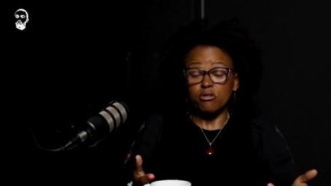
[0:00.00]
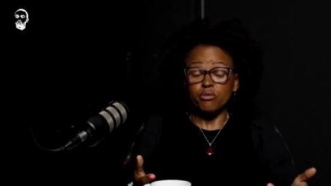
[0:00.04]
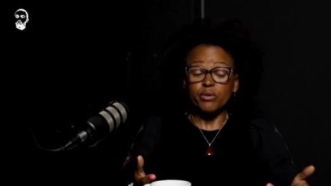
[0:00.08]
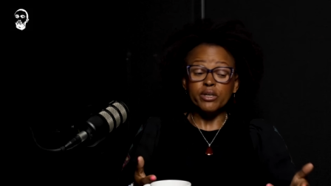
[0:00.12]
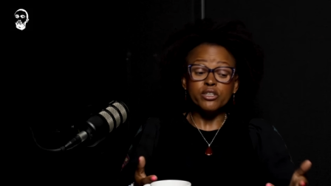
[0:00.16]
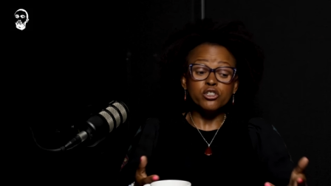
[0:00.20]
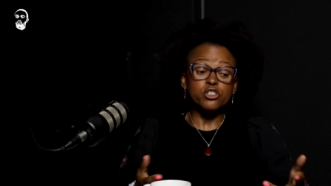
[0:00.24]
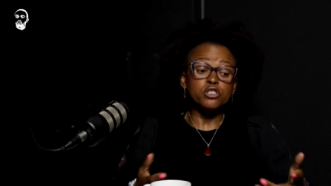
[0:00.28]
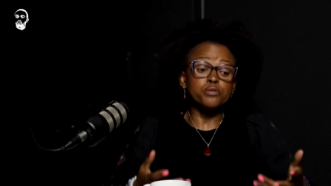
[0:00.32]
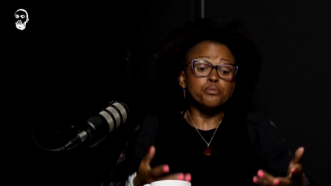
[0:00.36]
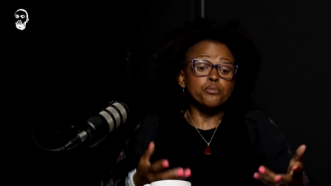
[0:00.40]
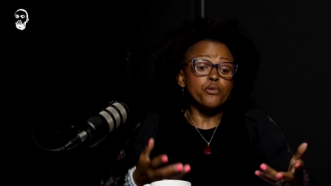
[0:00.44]
We're
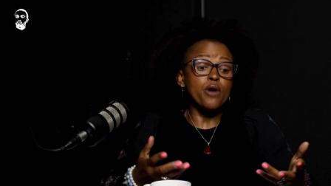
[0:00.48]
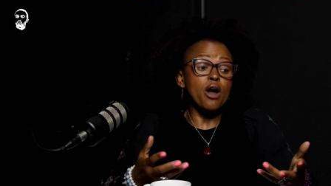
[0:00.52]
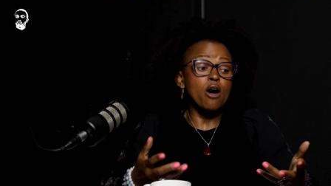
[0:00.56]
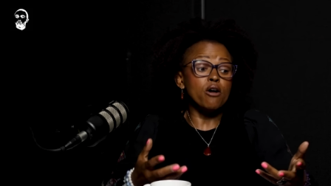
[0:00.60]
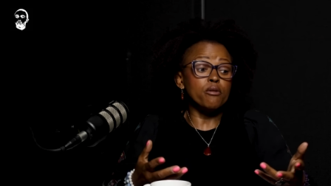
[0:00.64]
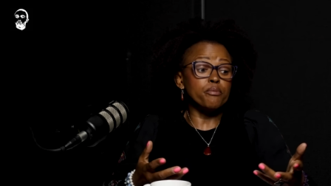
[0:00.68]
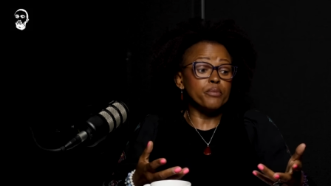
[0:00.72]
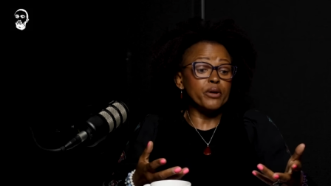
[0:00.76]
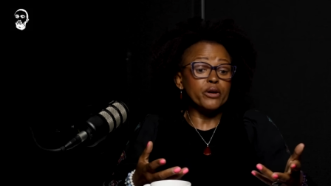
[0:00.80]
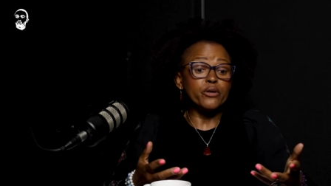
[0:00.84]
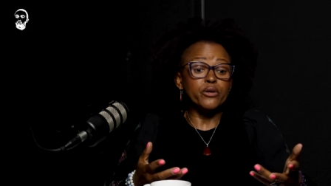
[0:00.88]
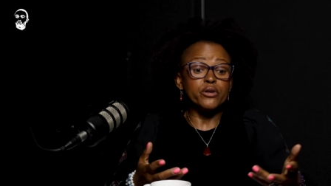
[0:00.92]
just
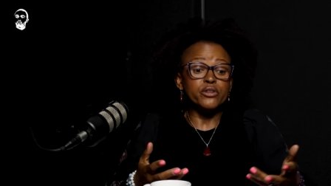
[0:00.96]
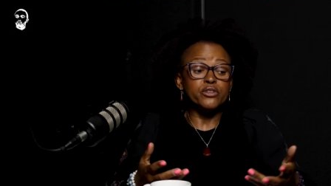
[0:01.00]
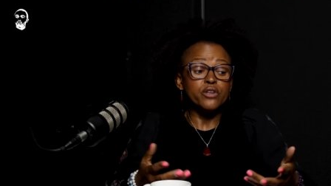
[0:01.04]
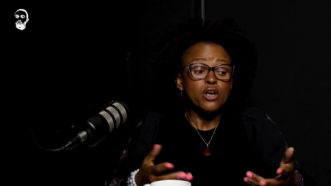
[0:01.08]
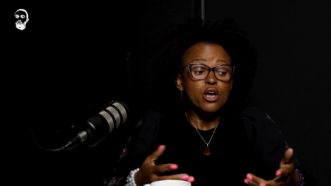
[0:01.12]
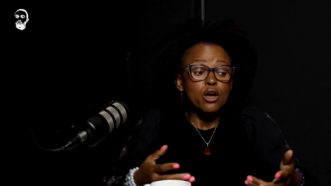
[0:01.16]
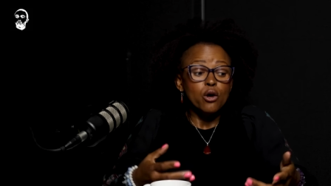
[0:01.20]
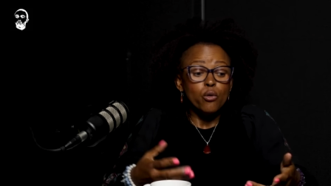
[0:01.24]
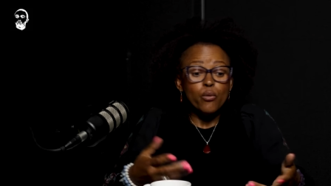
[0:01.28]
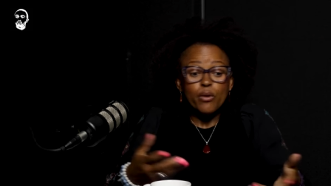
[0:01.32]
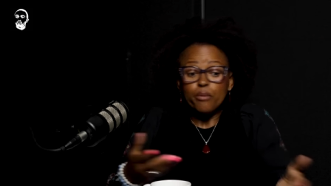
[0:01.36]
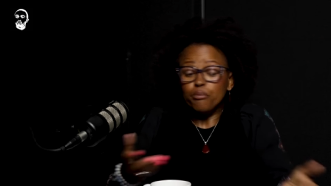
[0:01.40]
proud because
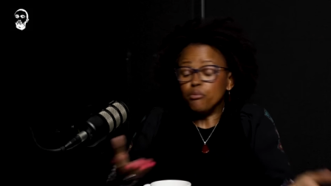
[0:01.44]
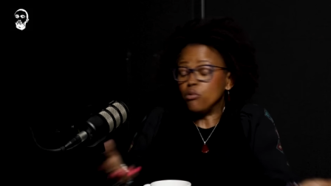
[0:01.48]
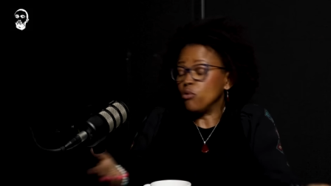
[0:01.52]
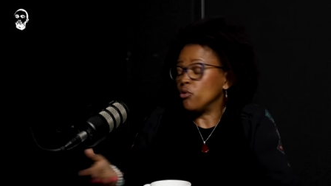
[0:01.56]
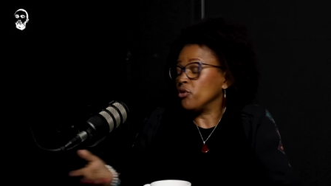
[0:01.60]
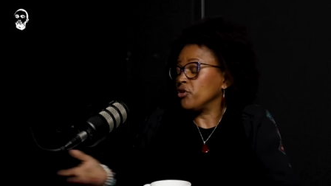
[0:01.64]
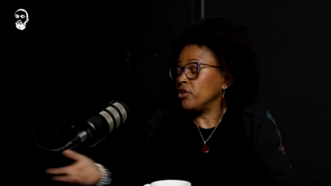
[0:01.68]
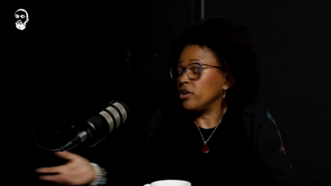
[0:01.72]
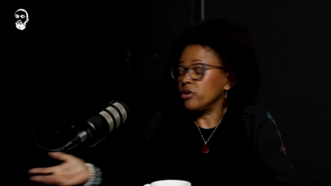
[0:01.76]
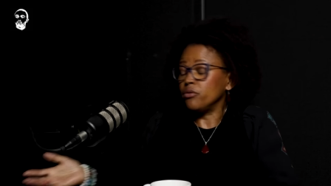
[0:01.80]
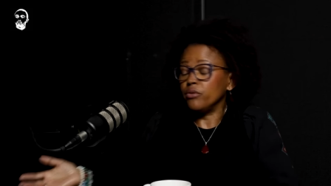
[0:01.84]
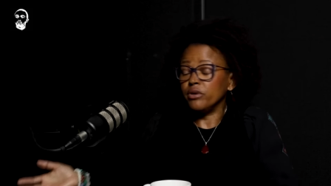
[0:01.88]
we're
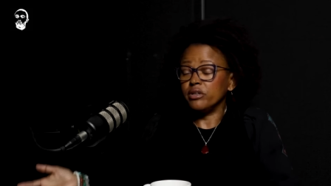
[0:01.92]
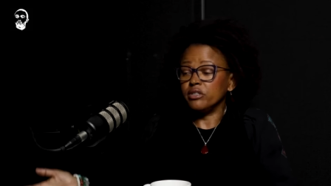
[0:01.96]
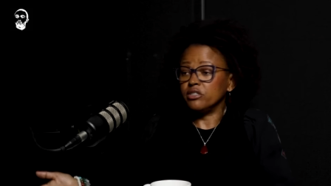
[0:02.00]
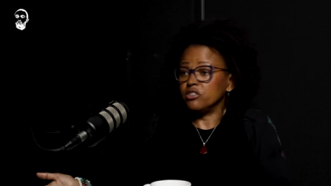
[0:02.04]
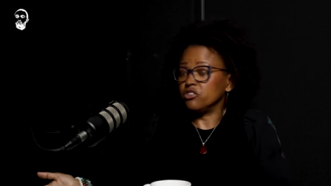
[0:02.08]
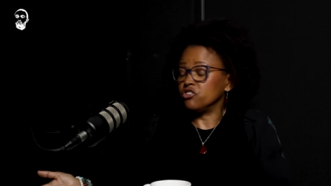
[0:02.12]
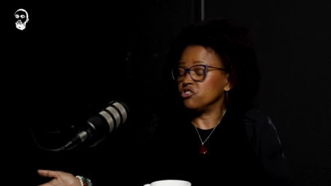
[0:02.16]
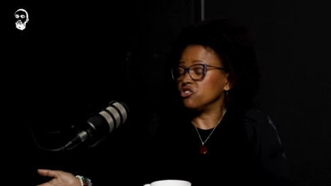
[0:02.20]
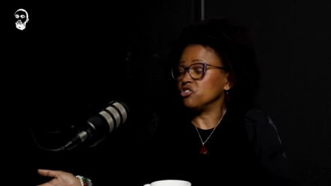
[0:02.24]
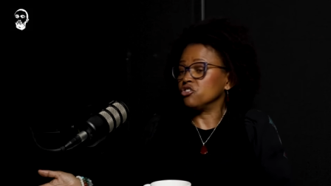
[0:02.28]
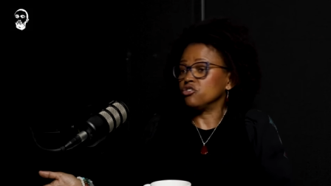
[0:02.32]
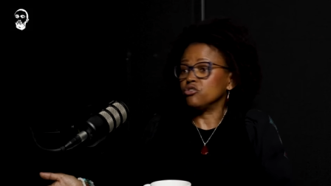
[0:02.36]
born here, we're
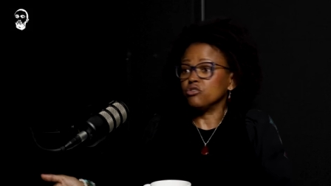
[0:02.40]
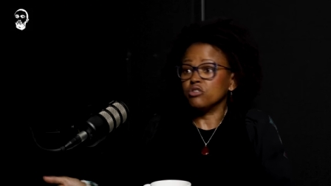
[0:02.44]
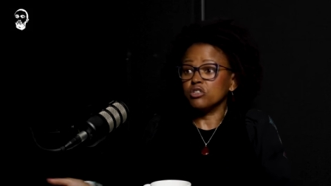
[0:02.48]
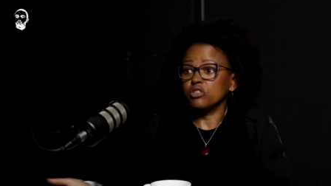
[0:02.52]
indigenous to